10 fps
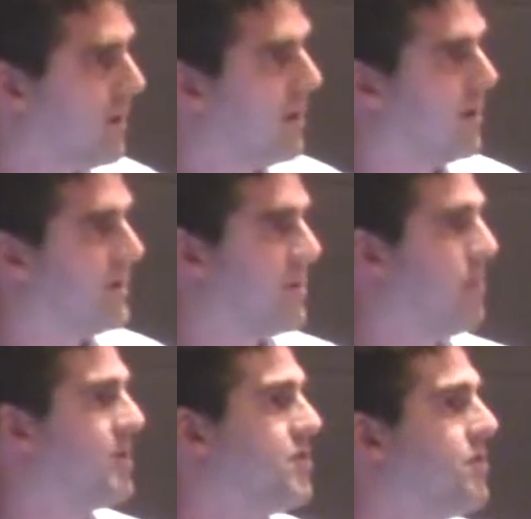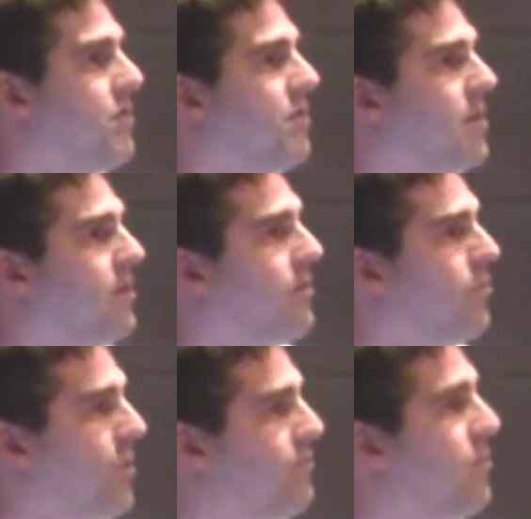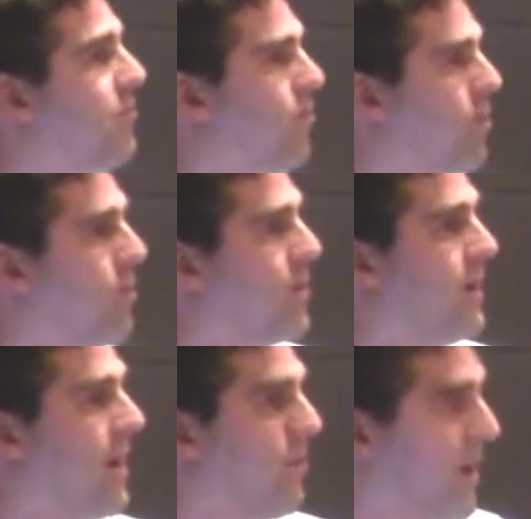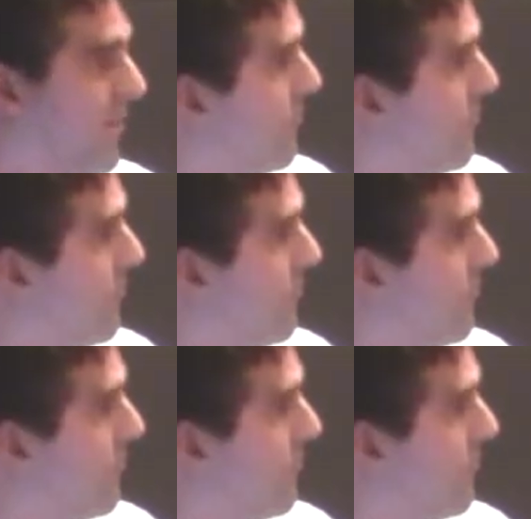And as I mentioned earlier, we've moved forward and now we have